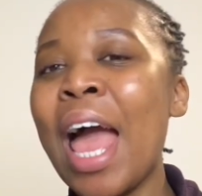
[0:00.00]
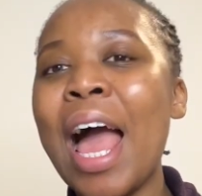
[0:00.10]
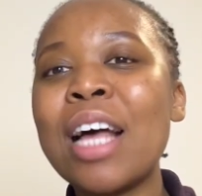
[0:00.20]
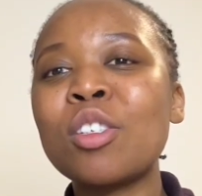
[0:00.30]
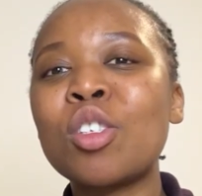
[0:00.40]

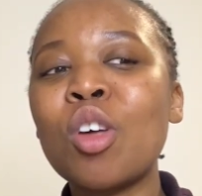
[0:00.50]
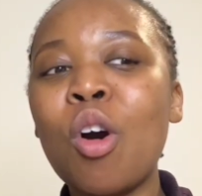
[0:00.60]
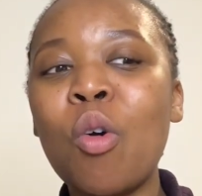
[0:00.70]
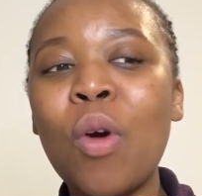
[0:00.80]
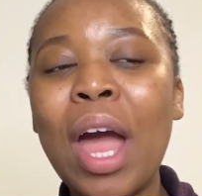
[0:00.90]
And
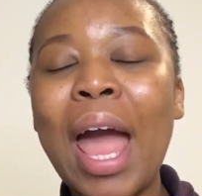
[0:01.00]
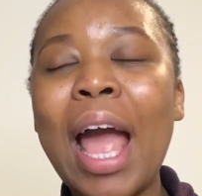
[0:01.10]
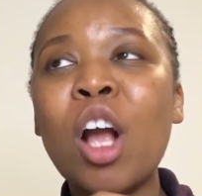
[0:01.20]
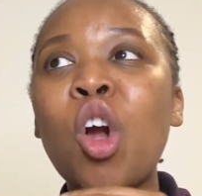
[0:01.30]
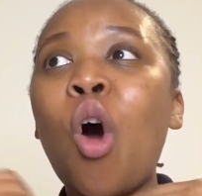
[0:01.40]
so
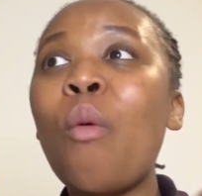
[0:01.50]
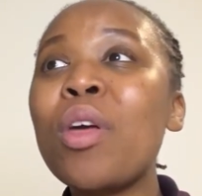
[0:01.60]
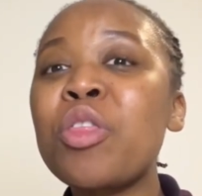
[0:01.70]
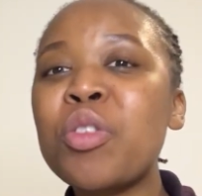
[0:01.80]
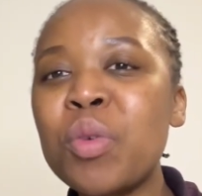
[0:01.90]

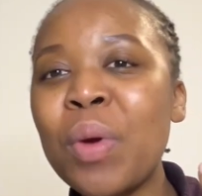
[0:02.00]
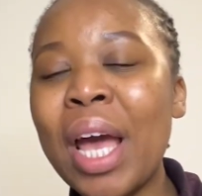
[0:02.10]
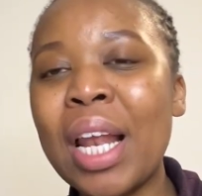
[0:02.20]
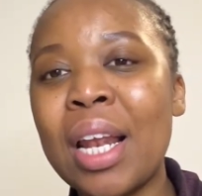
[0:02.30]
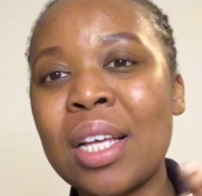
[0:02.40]
going through
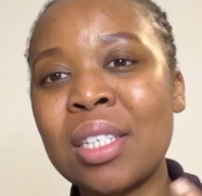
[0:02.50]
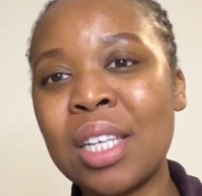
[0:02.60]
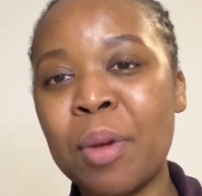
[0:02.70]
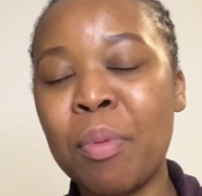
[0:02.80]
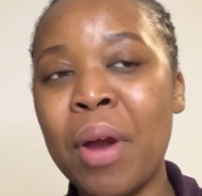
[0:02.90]
an
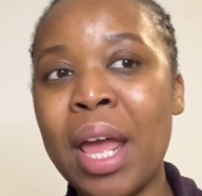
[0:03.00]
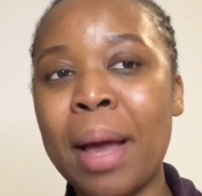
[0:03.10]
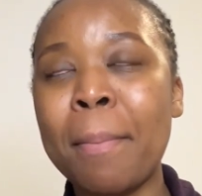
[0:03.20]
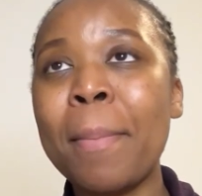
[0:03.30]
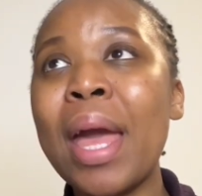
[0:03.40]
unanswered prayer
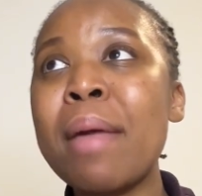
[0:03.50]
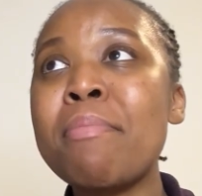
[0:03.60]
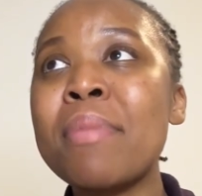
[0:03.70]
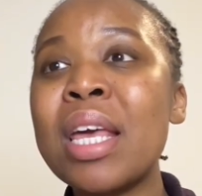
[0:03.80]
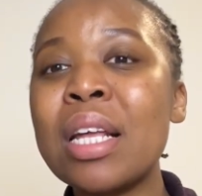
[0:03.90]
may
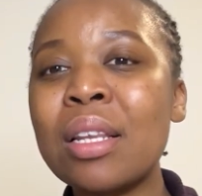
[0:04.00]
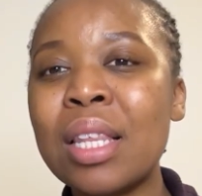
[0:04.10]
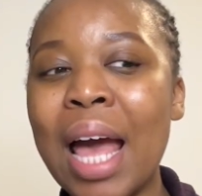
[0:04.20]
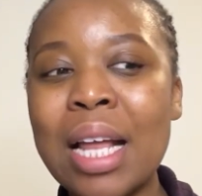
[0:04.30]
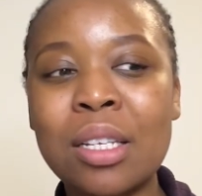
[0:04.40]
mean
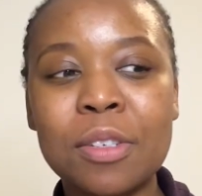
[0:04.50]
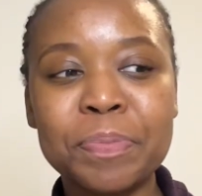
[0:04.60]
that